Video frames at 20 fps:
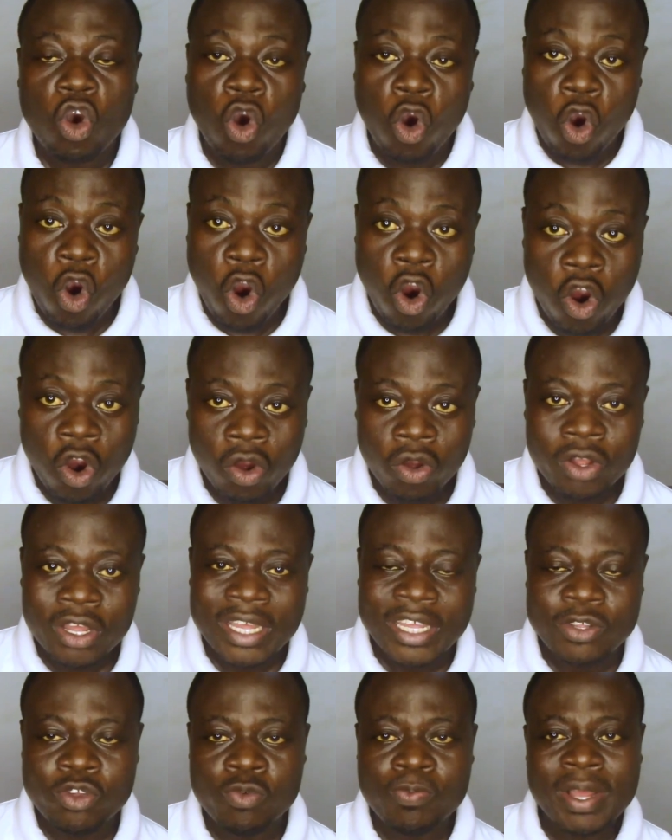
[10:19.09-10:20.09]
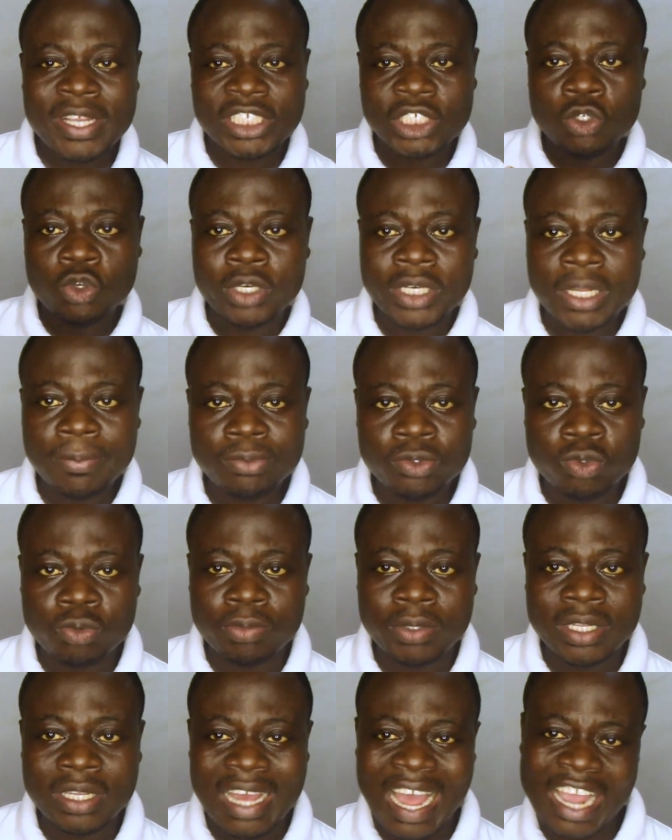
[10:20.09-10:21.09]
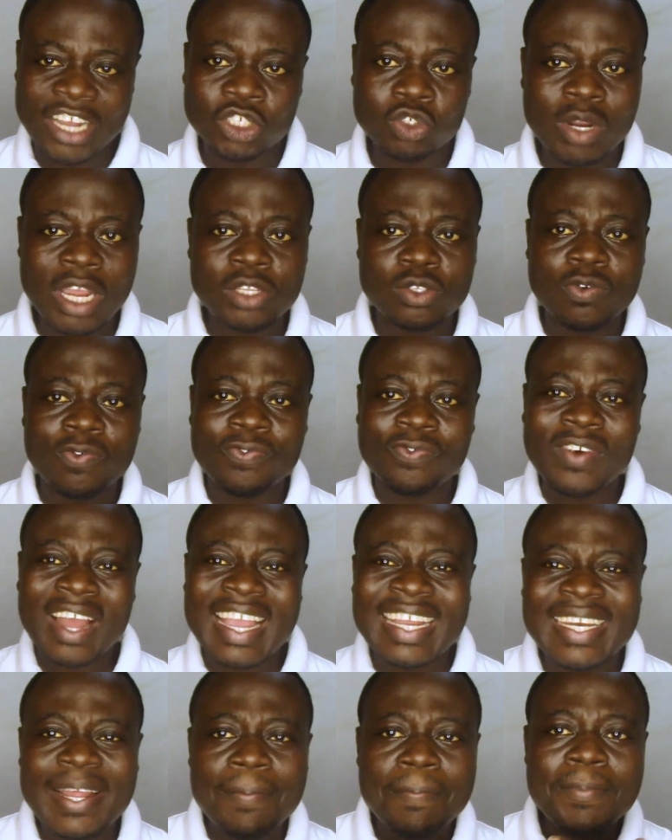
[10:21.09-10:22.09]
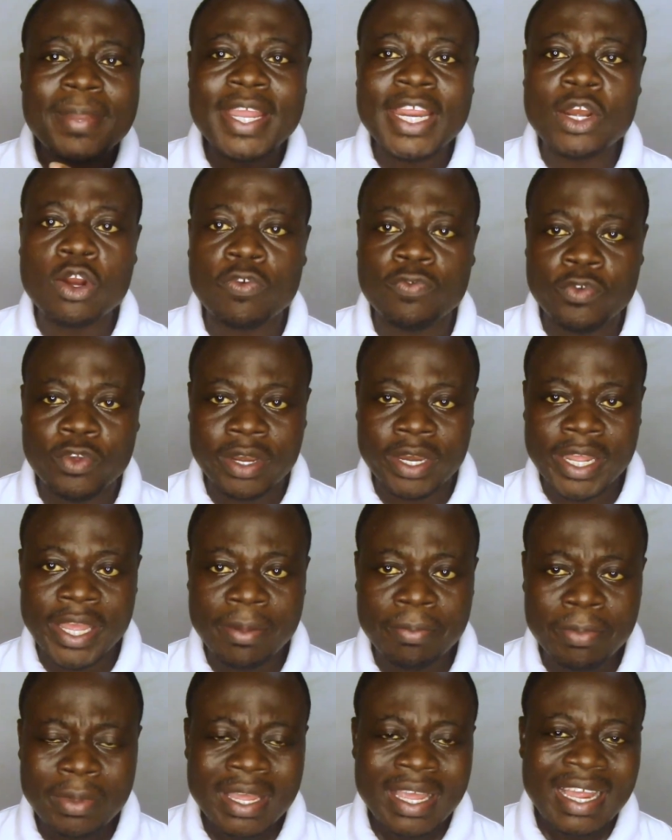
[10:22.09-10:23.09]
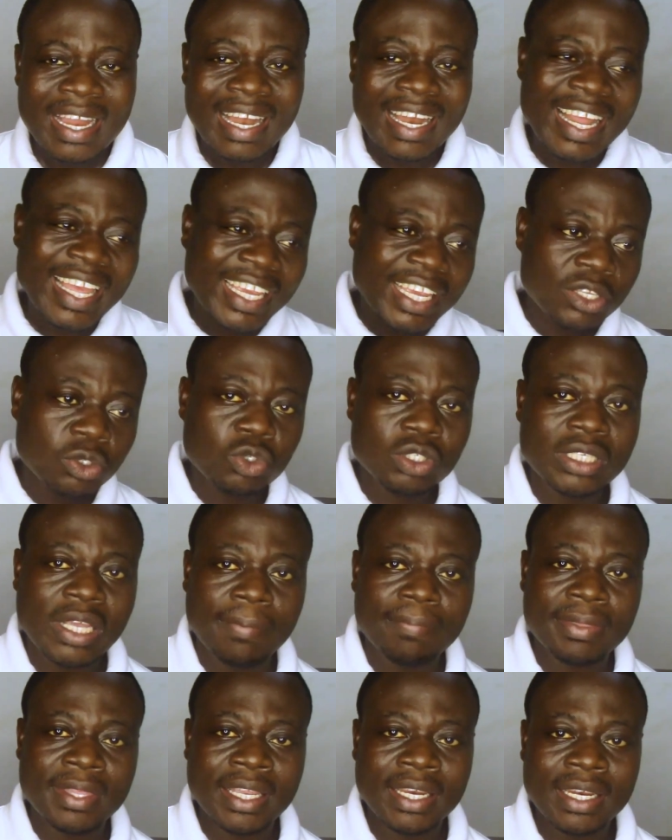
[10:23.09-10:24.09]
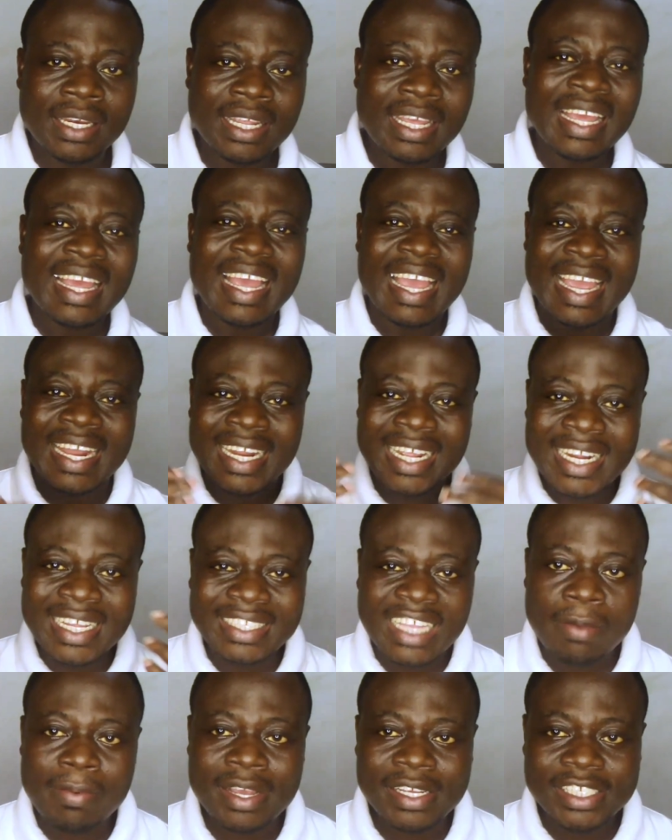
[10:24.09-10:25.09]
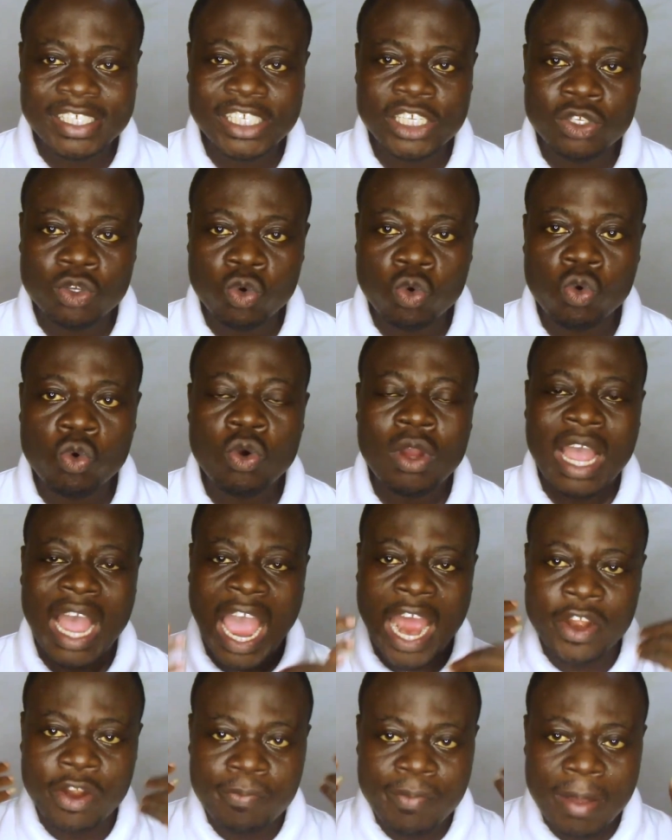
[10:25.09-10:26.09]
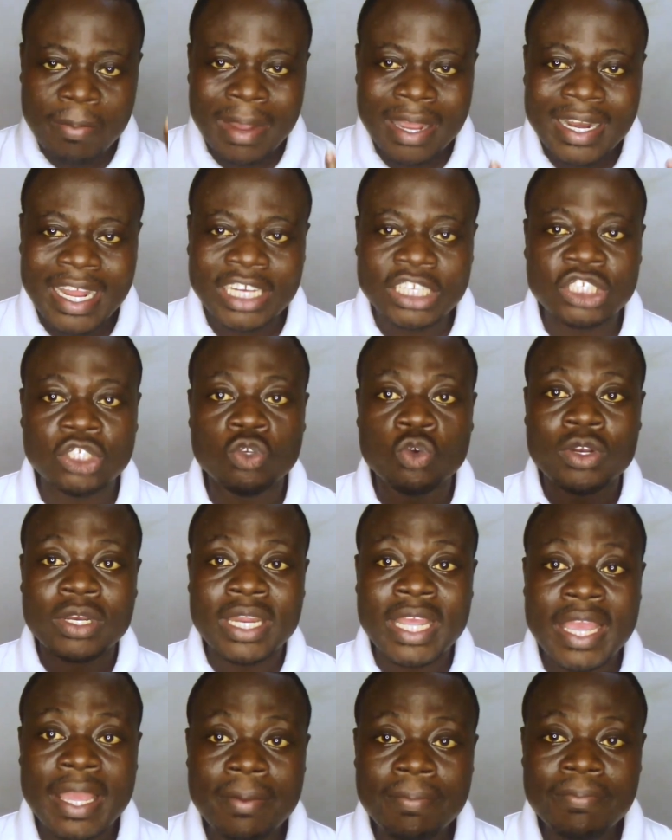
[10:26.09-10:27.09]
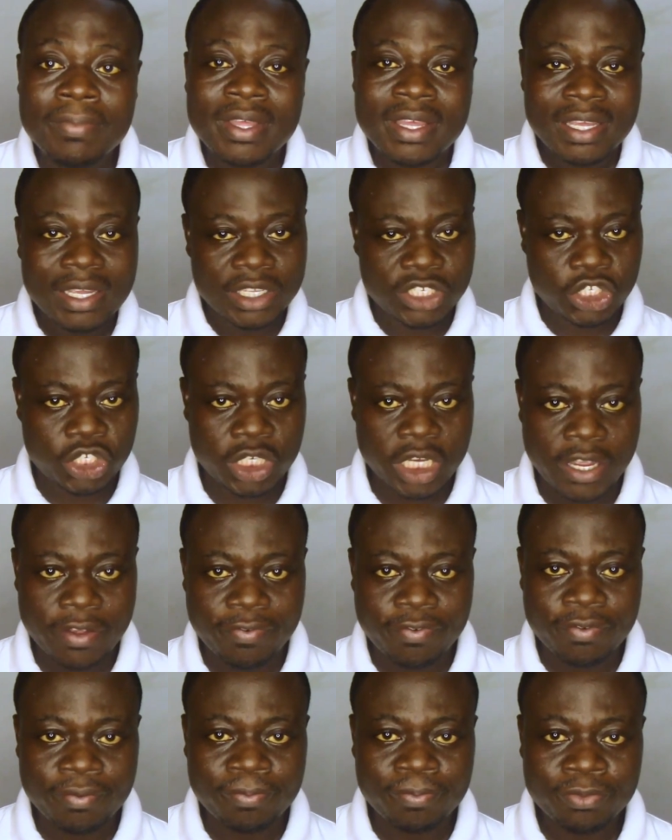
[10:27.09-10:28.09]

Or you mention your name to me, I try to find the meaning of your name, link it to something, and anytime I see you, I remember that your name is Jeff.